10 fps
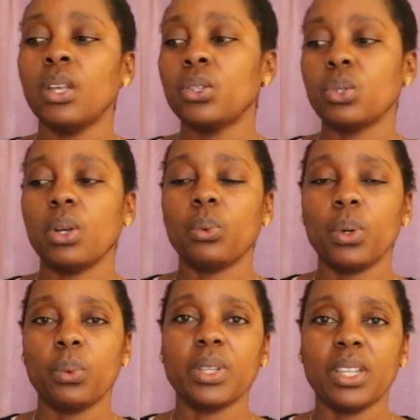So I
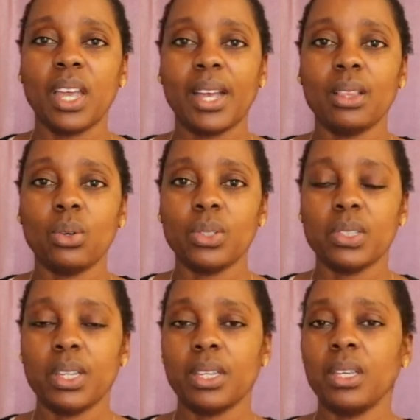went with the alloy
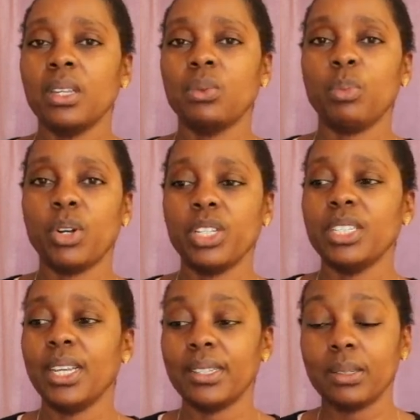zinc. But
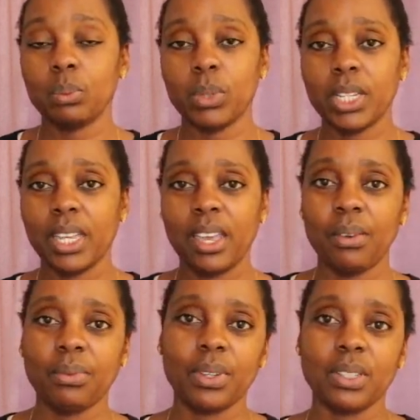he explained
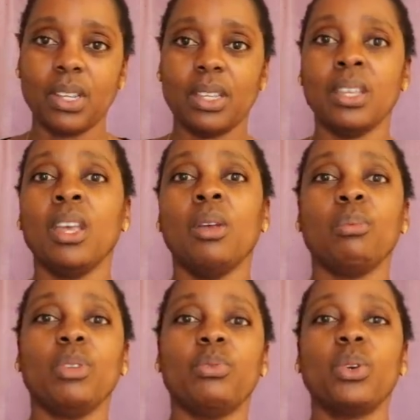everything
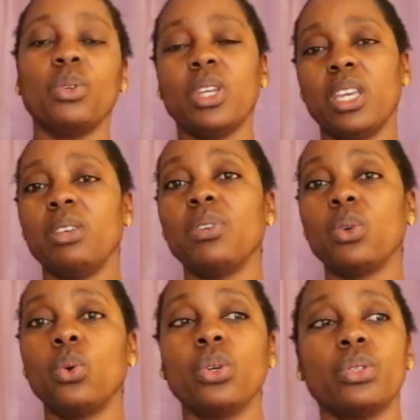before you can
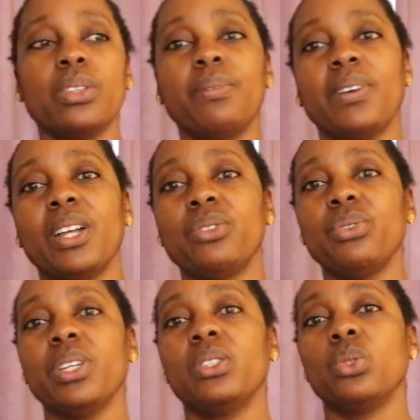even go to the
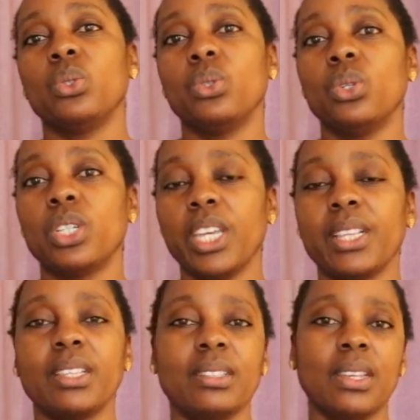factory to
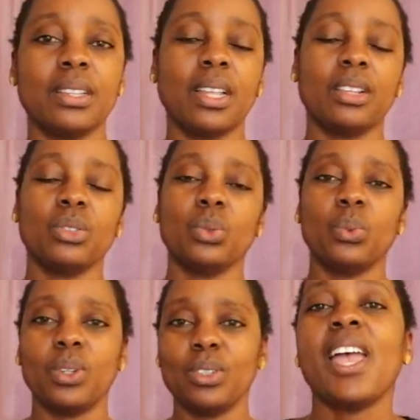get the zinc that you
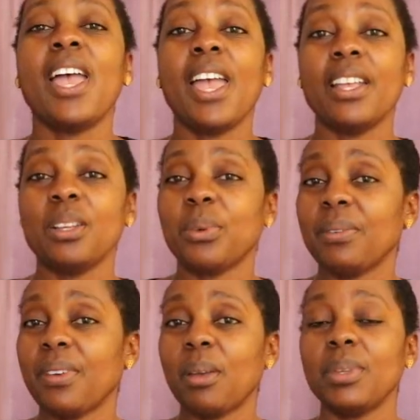want. Anyway,
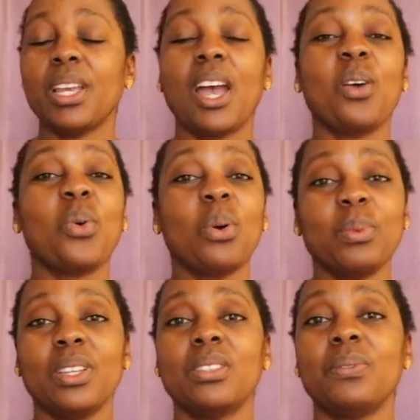family, I hope
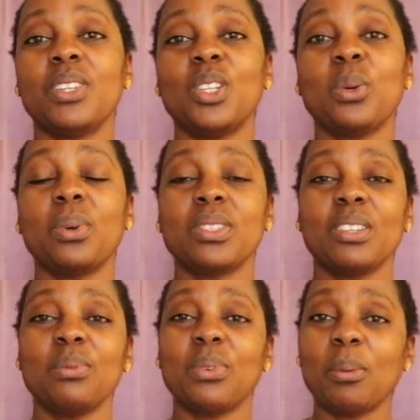this video was
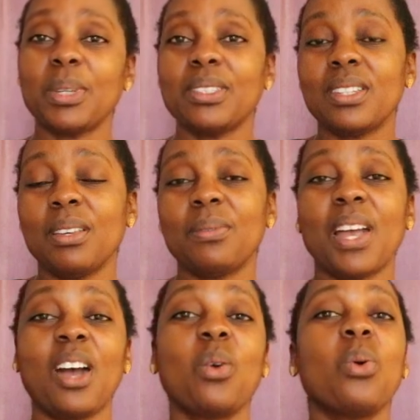informative.
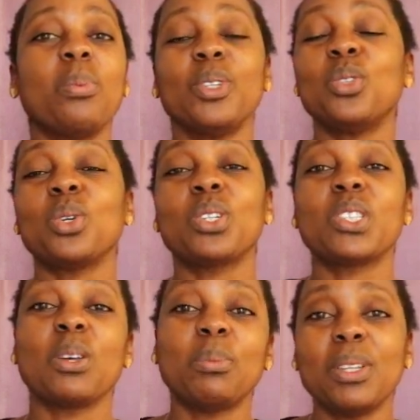I hope you took
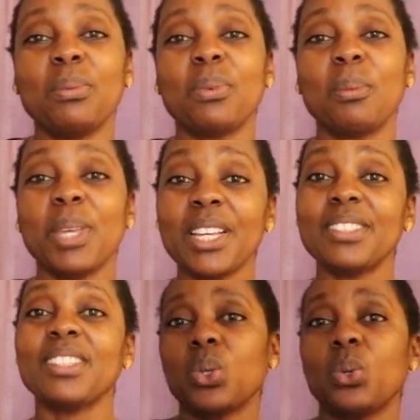something from
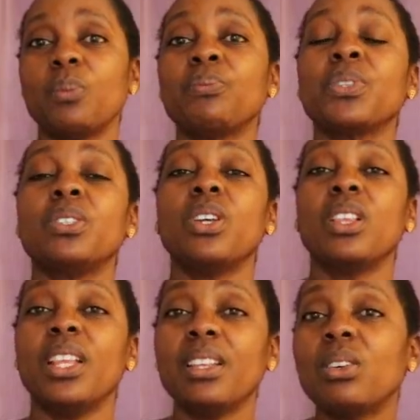it. So your
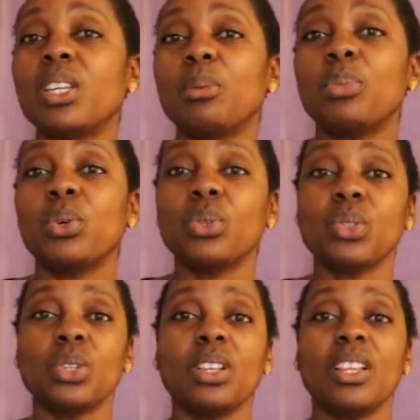little
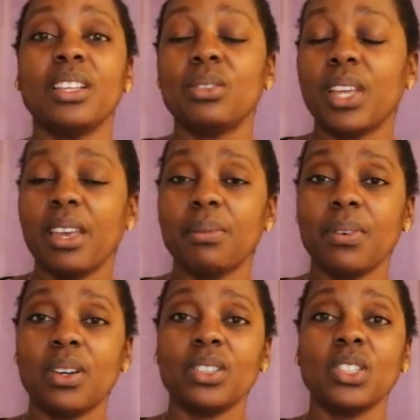input, your little
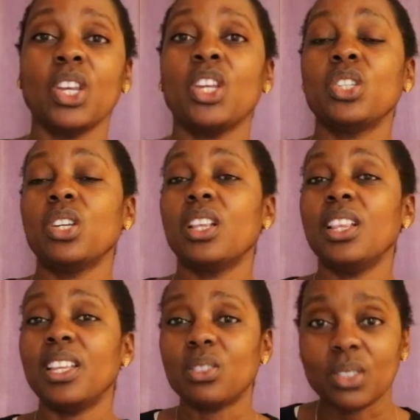effort, your
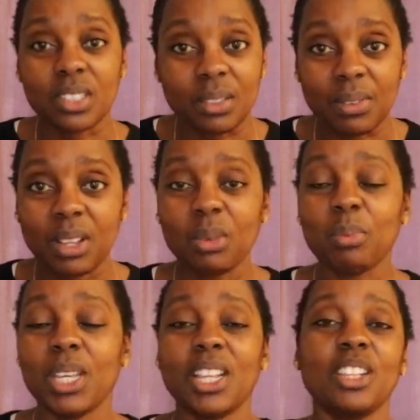little
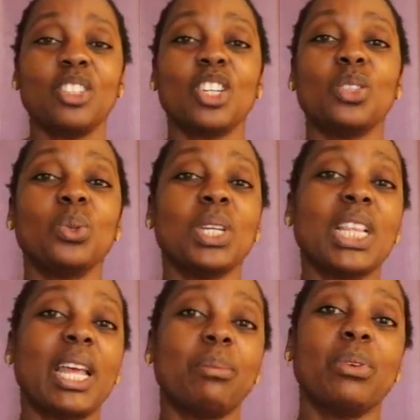development that you can do
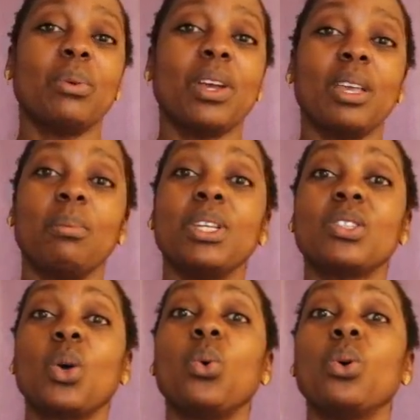in Liberia, it
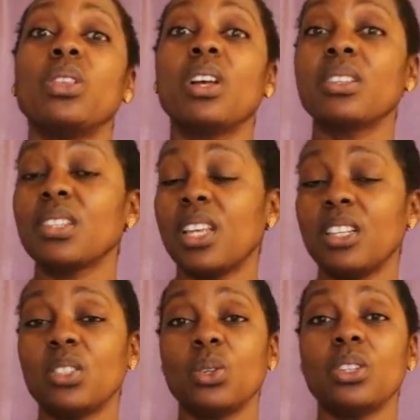means a whole lot, and
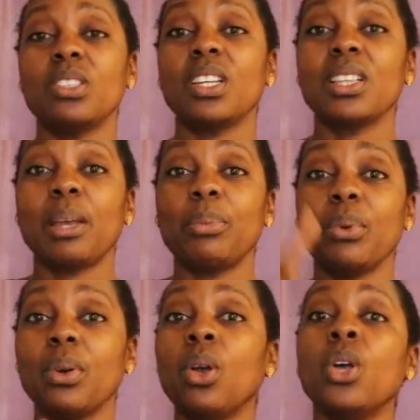it's going to take
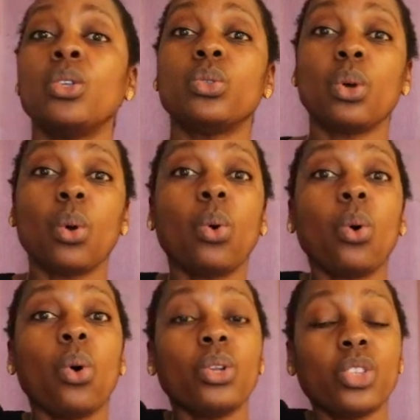Liberia to a
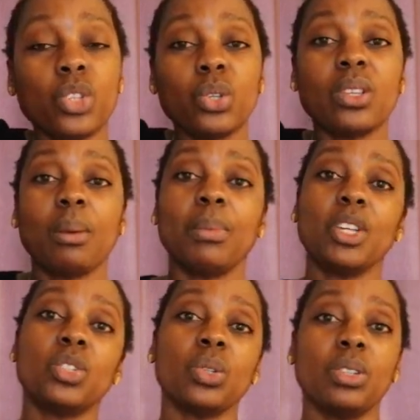whole new
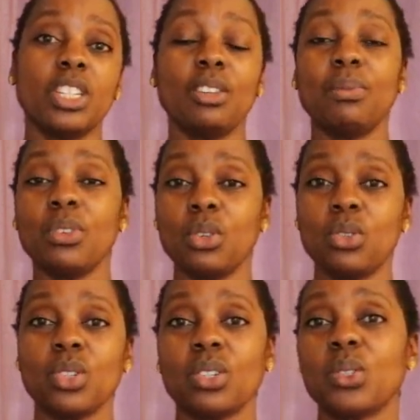dimension in the
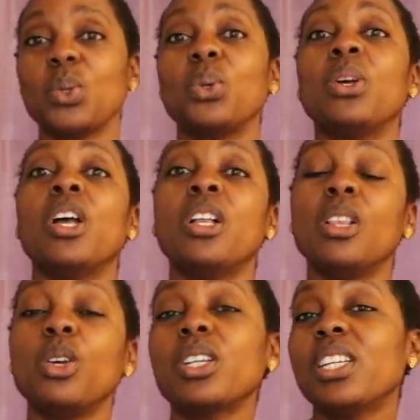future. So
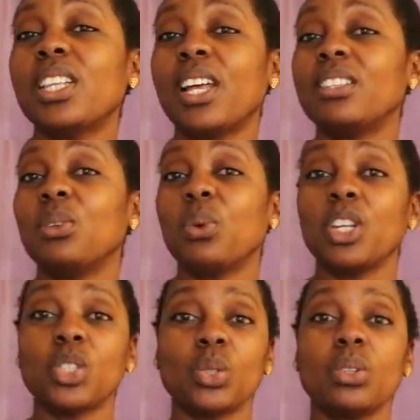look in that
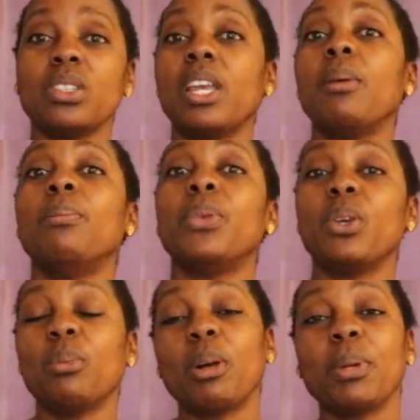direction and
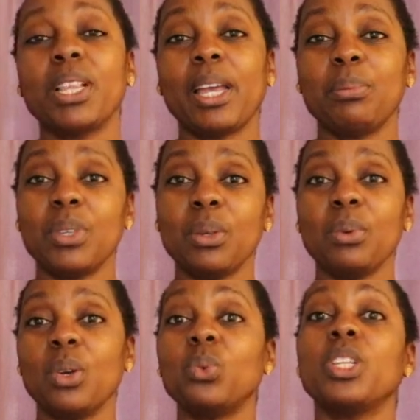build Mama
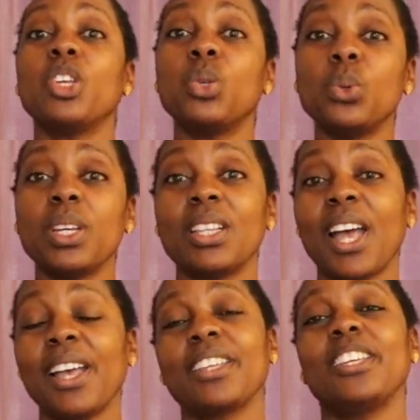Liberia. Only you and
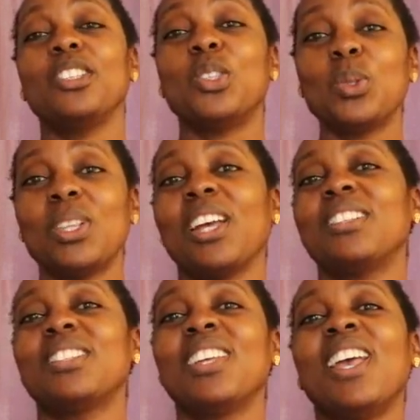I can do that.